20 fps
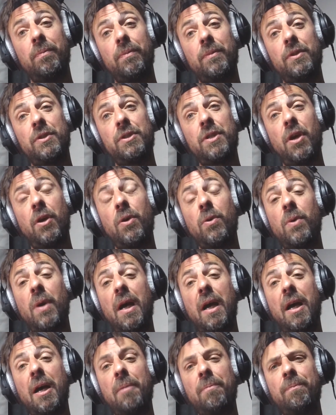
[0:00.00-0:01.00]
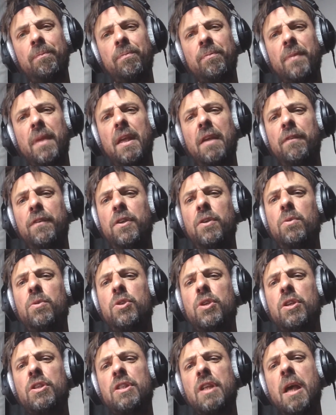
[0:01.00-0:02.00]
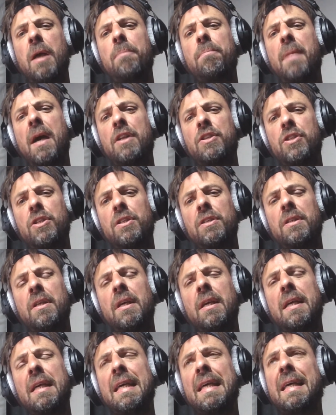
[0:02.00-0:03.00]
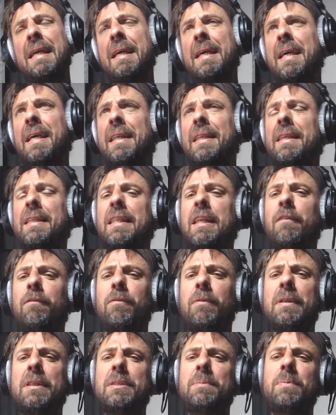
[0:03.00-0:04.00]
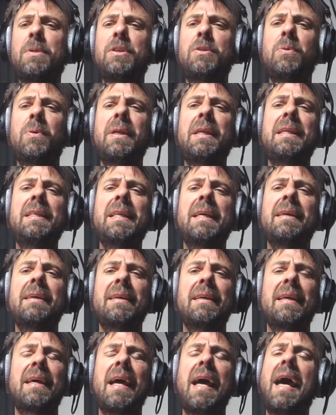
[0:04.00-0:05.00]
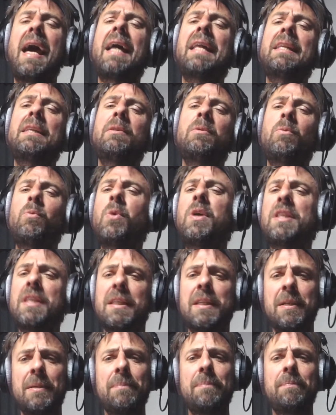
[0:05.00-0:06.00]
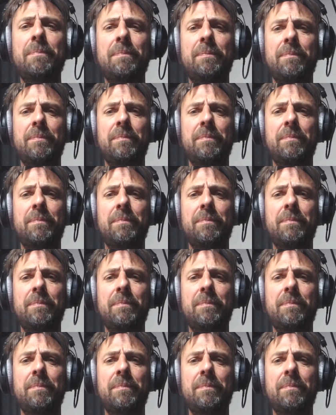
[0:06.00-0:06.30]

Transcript: So if you just imagine the difference between Anne Widdecombe